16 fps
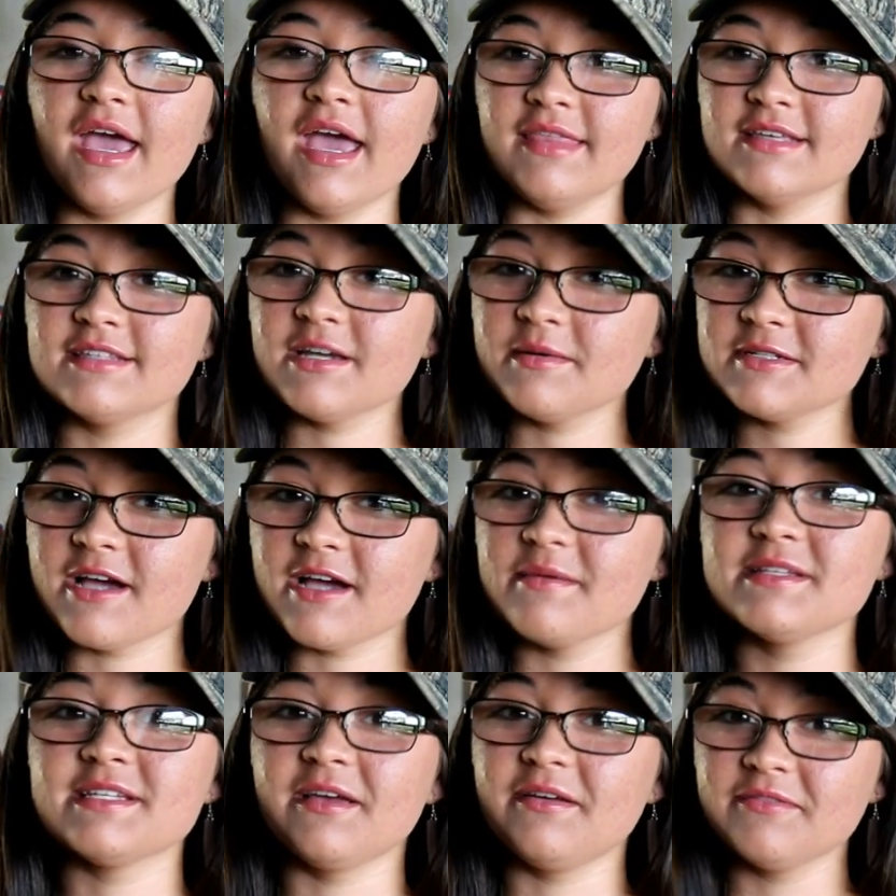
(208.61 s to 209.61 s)
in the
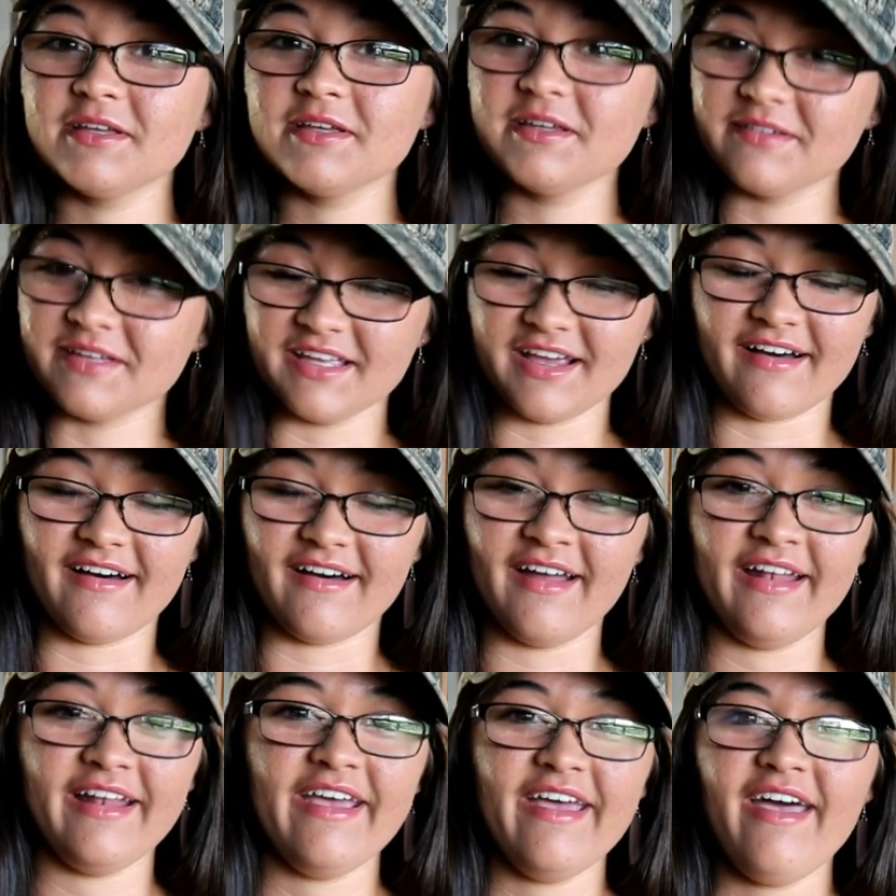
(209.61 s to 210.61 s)
summertime it's like really, really
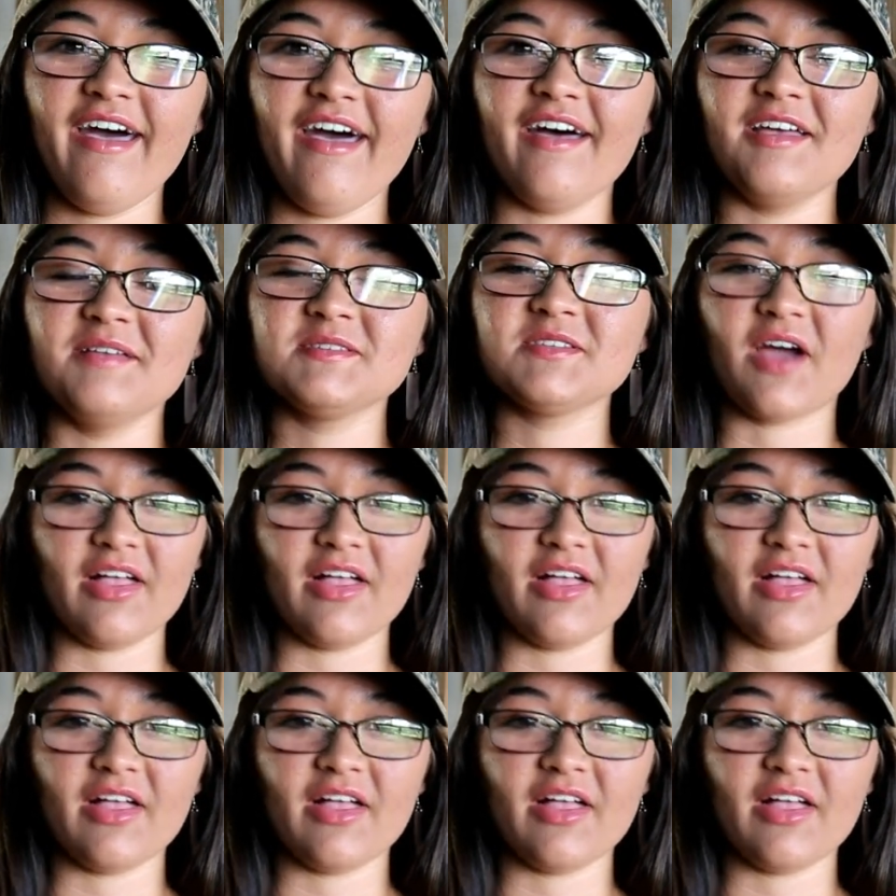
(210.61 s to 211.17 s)
hot. And so